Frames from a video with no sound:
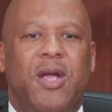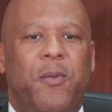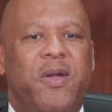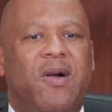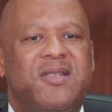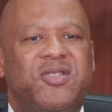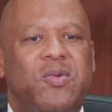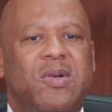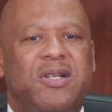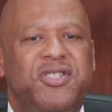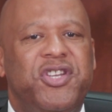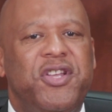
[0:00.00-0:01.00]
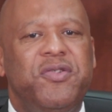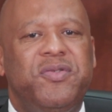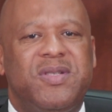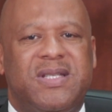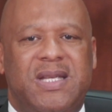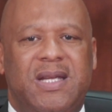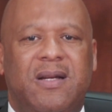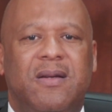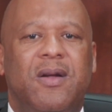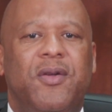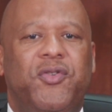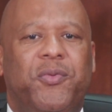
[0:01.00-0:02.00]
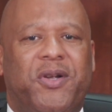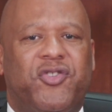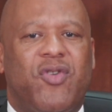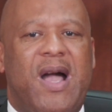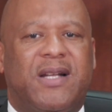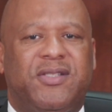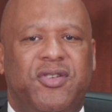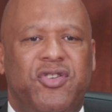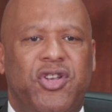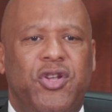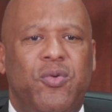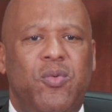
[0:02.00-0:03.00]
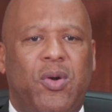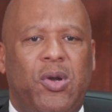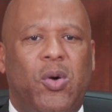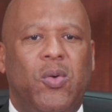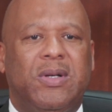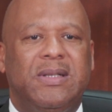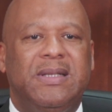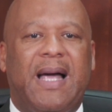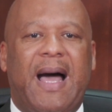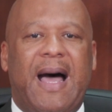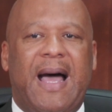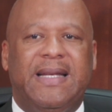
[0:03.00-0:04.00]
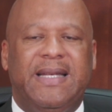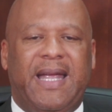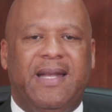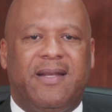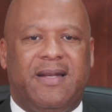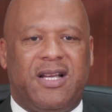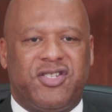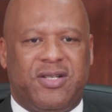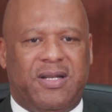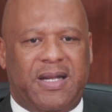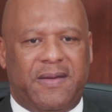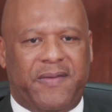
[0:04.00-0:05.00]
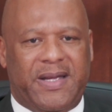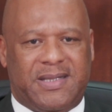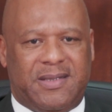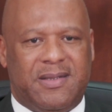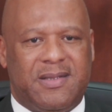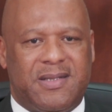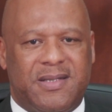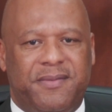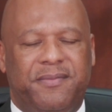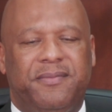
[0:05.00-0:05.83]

We also continue to seek to attract new local and international investors.